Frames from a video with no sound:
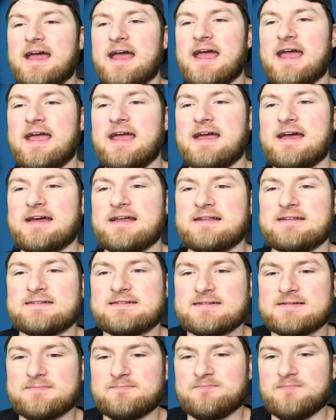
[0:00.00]

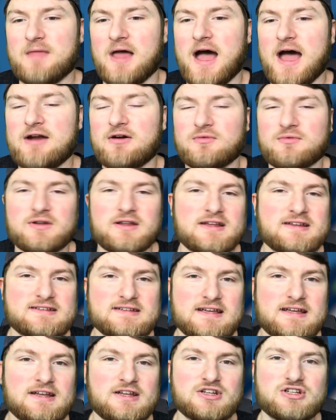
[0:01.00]
And I don't really
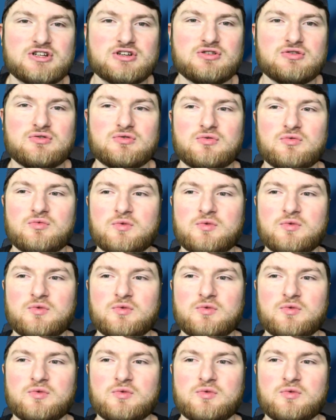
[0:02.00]
see an issue